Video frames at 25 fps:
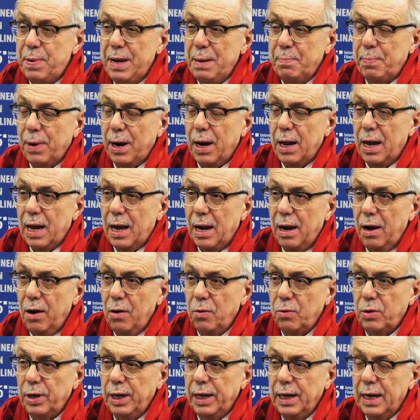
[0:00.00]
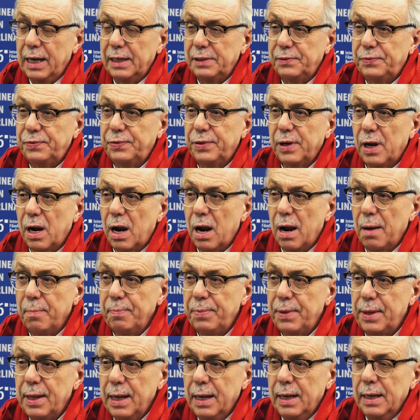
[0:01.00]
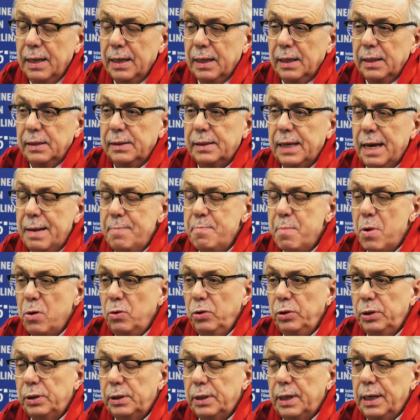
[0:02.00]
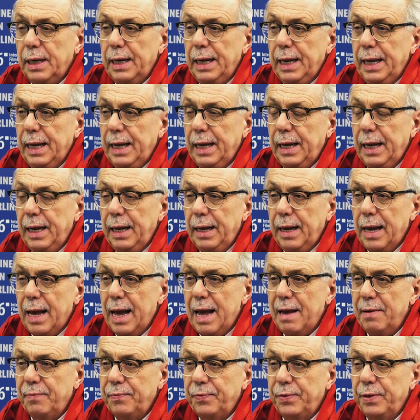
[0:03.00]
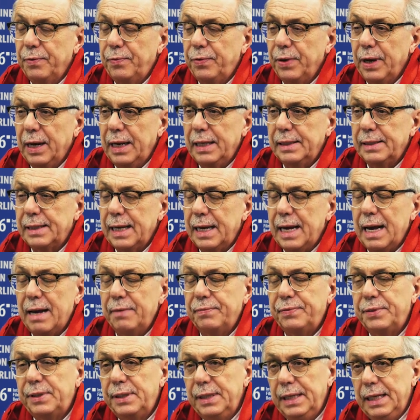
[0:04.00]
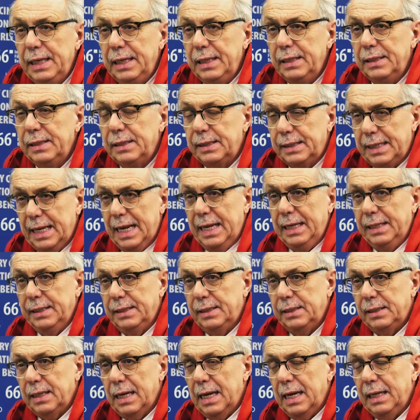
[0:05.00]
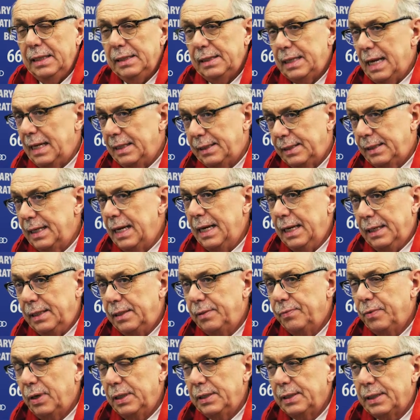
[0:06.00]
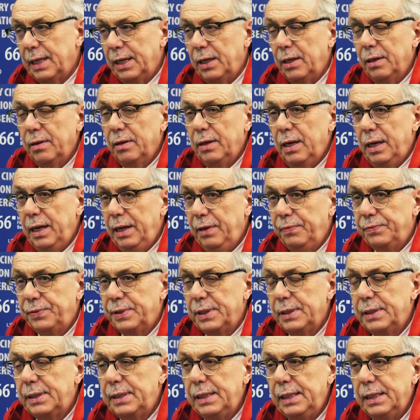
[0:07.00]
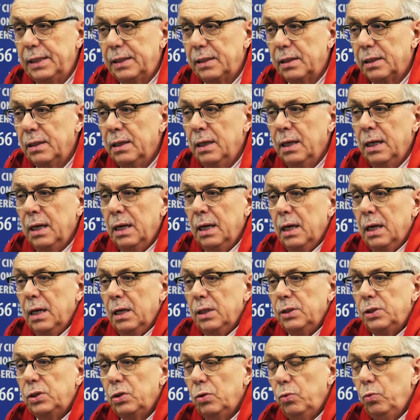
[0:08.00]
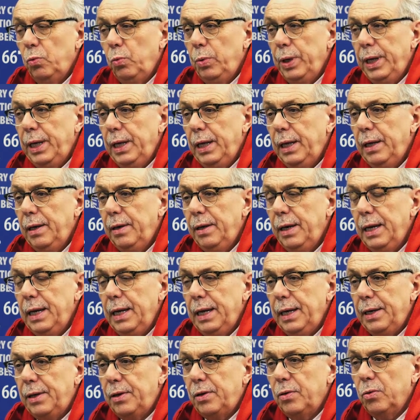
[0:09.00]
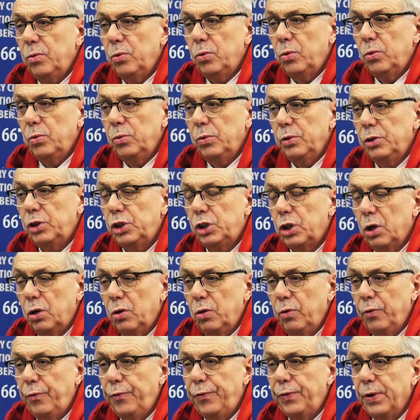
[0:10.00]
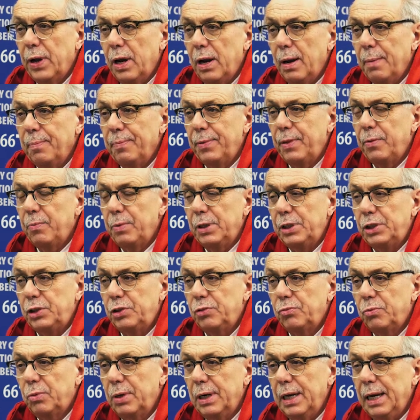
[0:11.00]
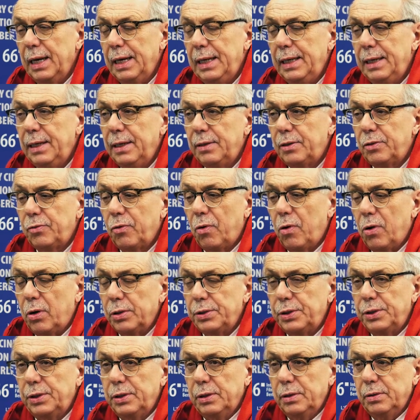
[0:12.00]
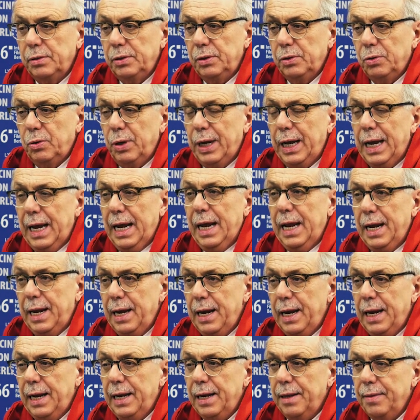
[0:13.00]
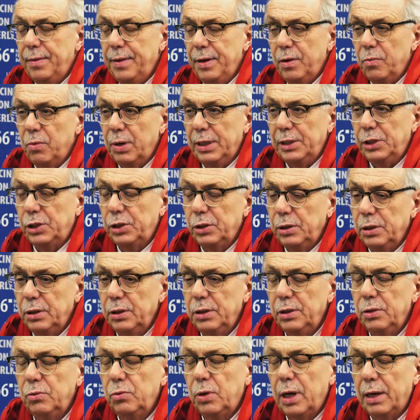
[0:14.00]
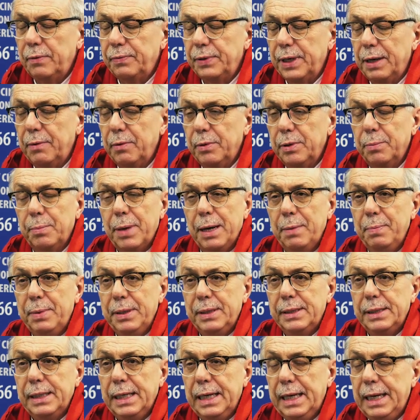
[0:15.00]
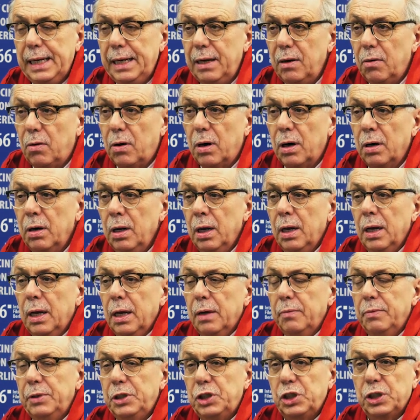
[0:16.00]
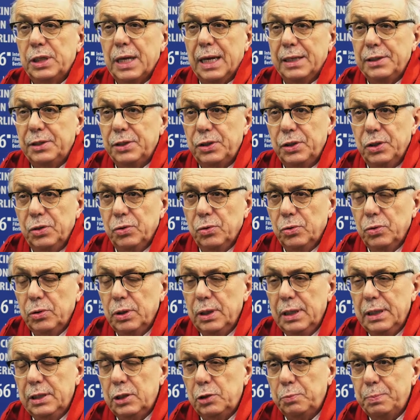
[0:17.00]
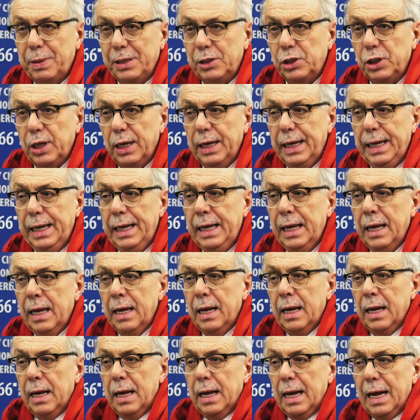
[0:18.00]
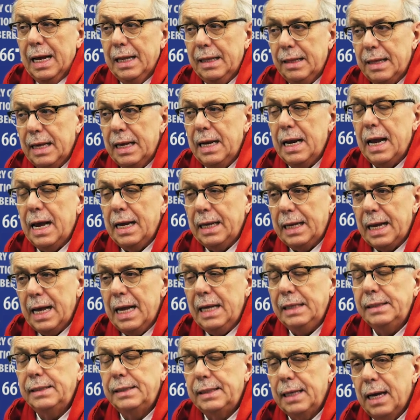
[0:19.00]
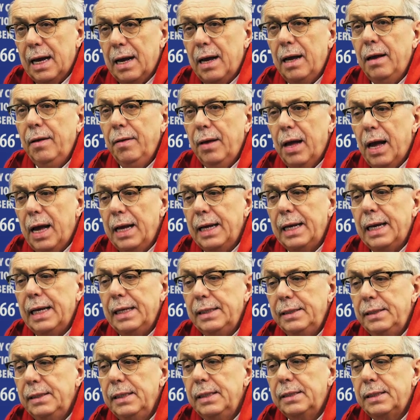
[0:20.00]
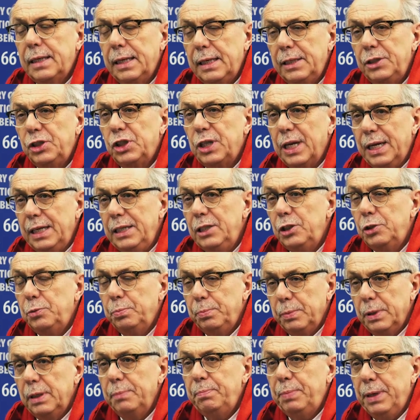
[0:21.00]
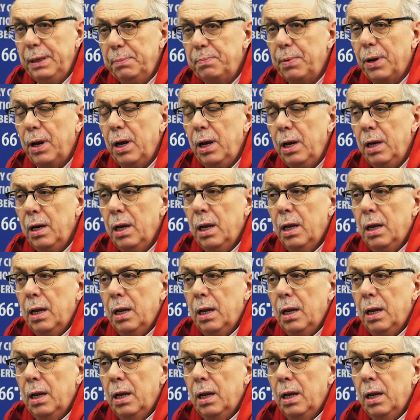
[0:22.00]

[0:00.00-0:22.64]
people are looking at films, they mostly have the feelings they have seen things, and that's it when they leave the theater. So we need to show films which really draws you in a situation you have never maybe seen or which touches you especially. And then I guess it can change people.